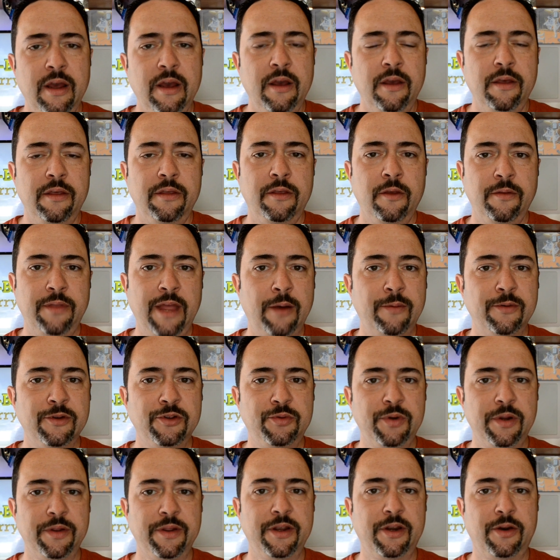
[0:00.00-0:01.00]
So that
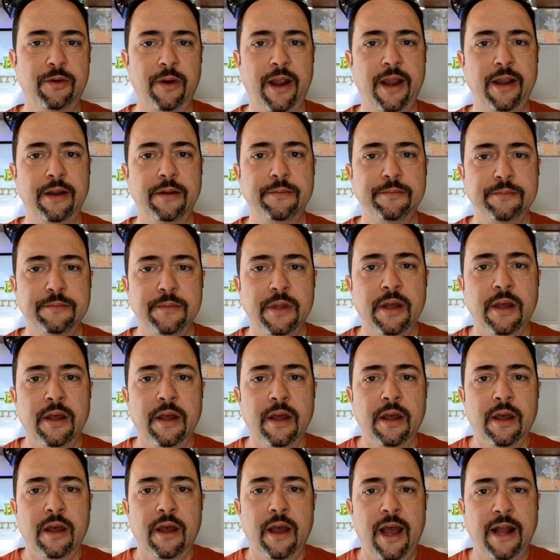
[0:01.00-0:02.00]
was really great.
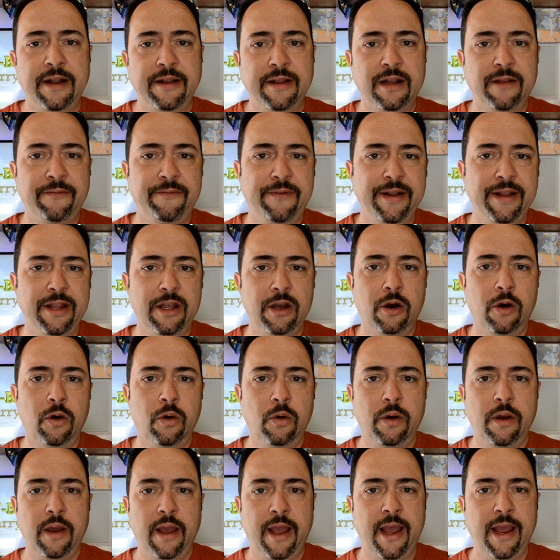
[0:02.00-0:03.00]
I did a
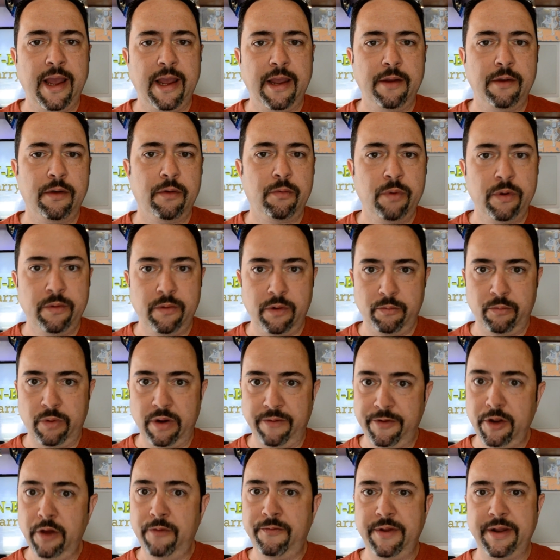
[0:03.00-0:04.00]
video, a
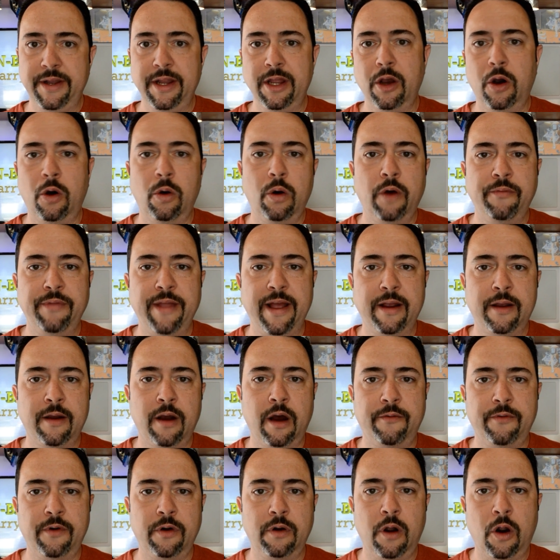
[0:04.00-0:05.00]
review video of that
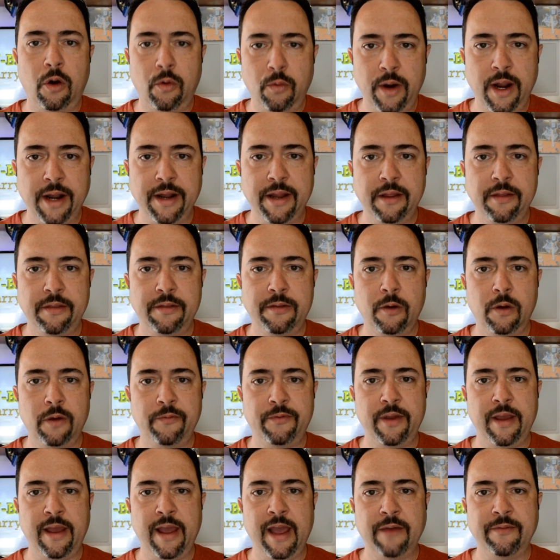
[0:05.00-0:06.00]
cover already, so if
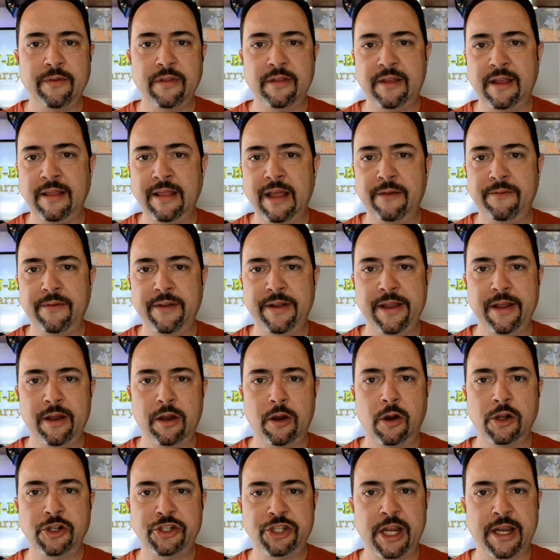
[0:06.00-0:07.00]
you haven't seen that video,
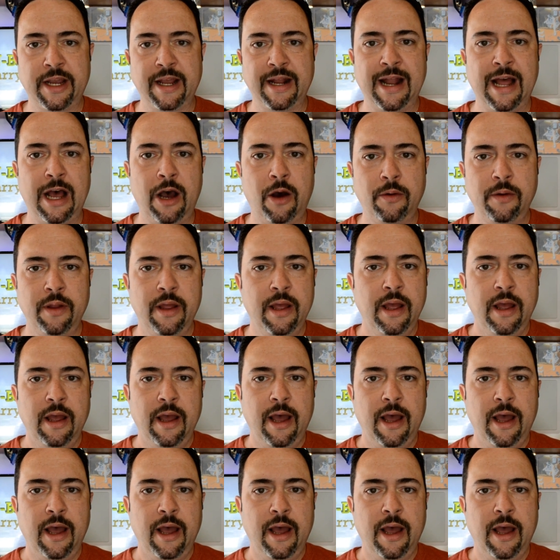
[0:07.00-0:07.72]
go check it out.